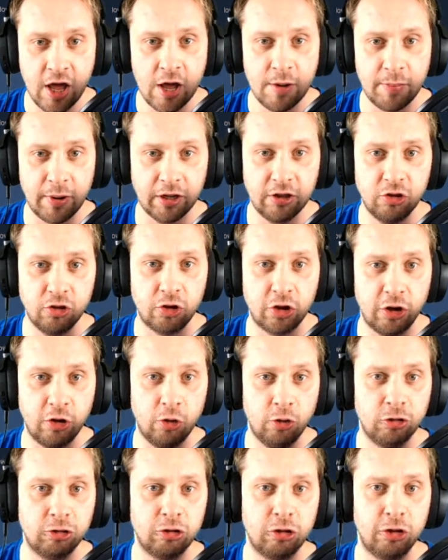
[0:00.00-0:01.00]
But you can
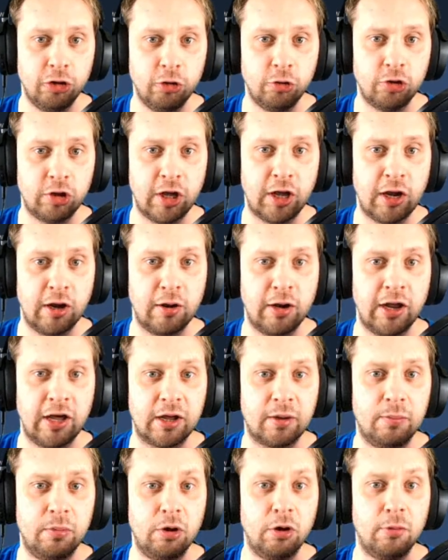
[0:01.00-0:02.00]
also use the
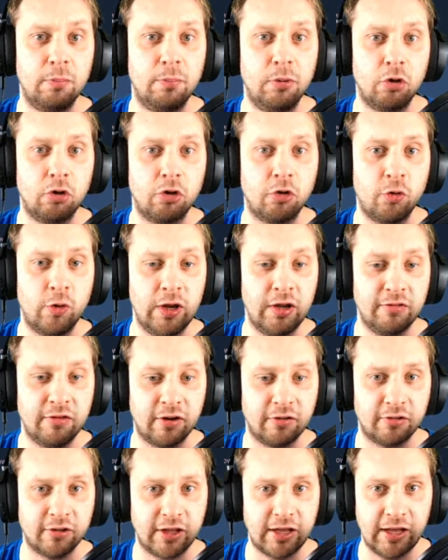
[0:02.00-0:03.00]
block
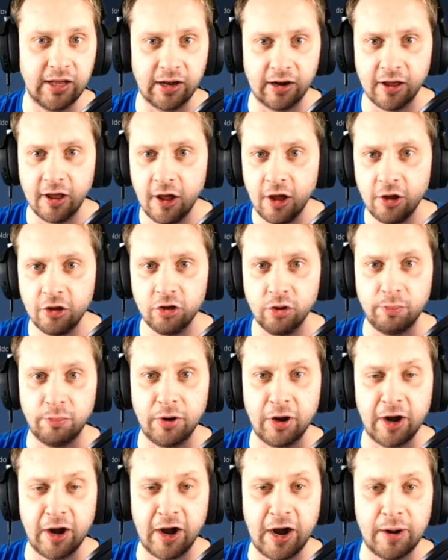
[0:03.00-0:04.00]
revive skill, so
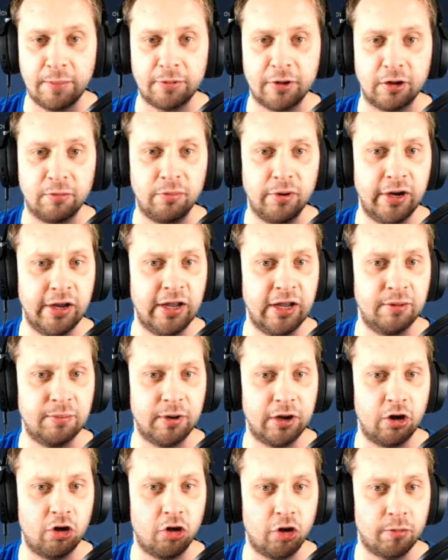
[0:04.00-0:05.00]
perhaps I bring in my
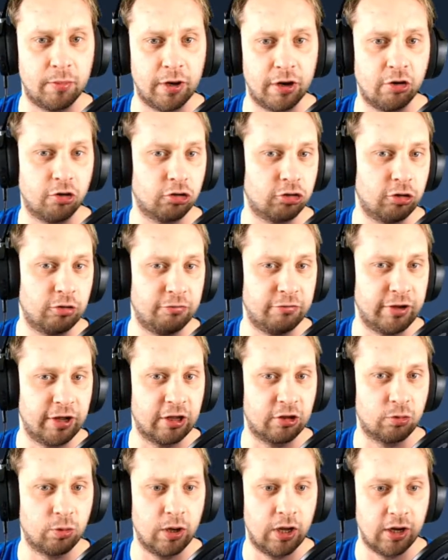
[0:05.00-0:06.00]
army girl or something
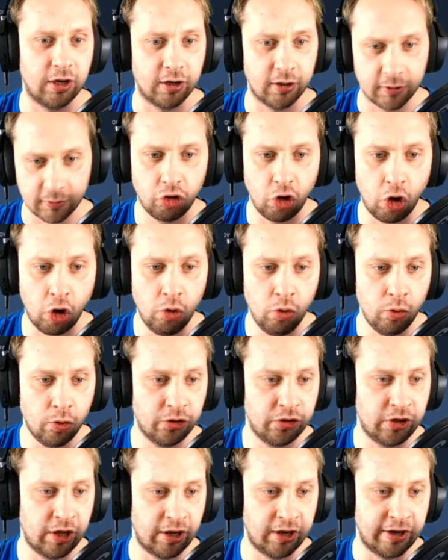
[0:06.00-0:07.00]
as well. So
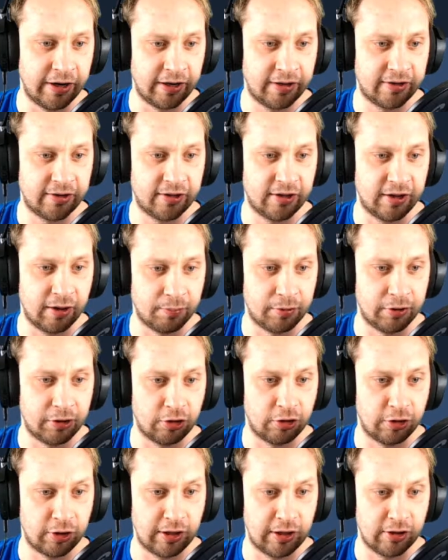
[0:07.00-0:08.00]
then let's jump
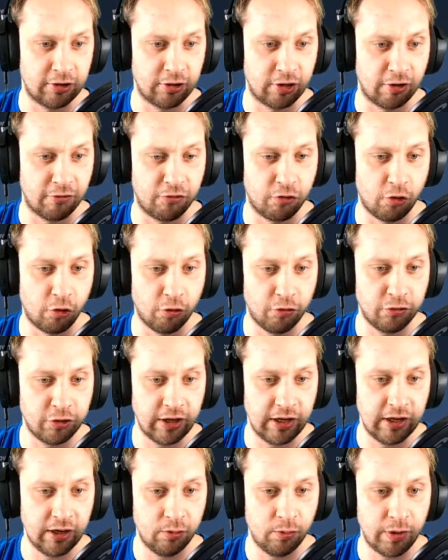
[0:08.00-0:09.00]
into the fourth
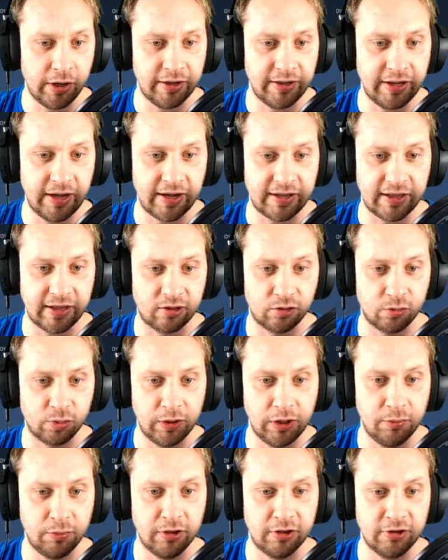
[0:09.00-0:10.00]
skill. When attacked, has
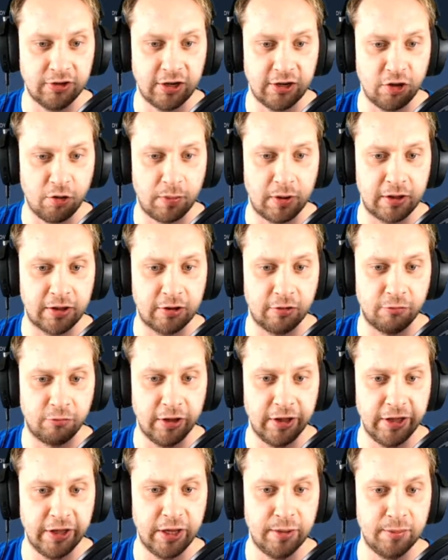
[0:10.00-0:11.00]
20% chance of placing
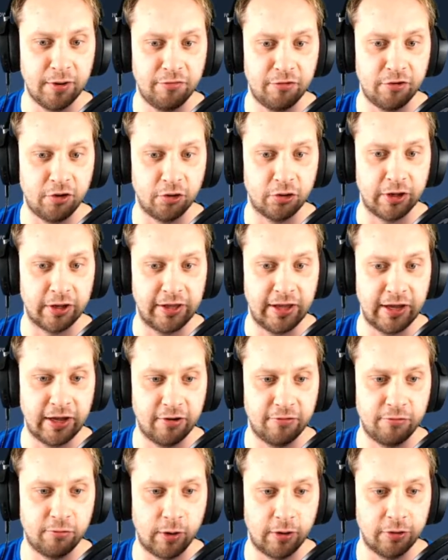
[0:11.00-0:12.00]
freeze debuff on the attack
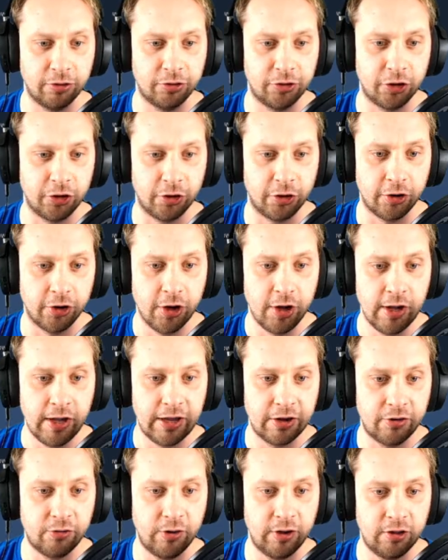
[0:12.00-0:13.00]
for 1 turn.
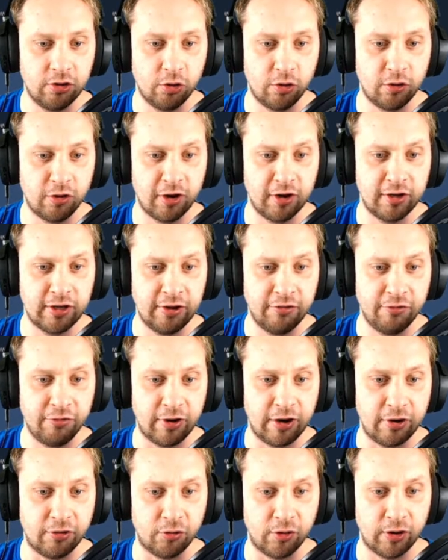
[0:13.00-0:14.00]
Increase Sorath def
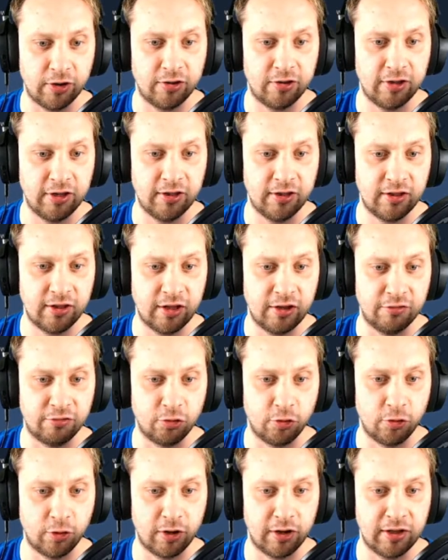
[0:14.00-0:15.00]
and resist if
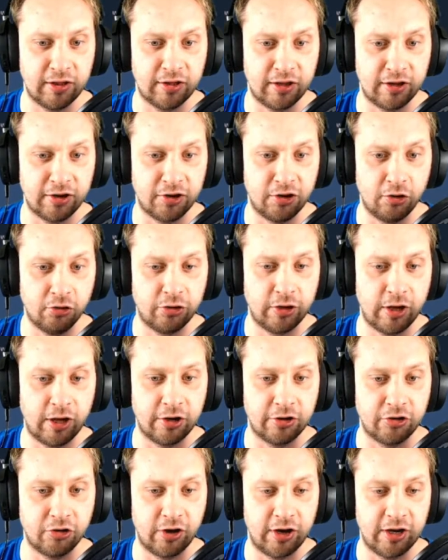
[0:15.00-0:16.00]
Sorath is not
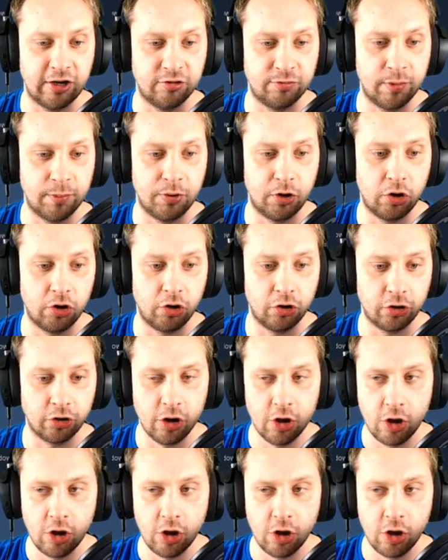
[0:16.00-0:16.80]
under HP burn.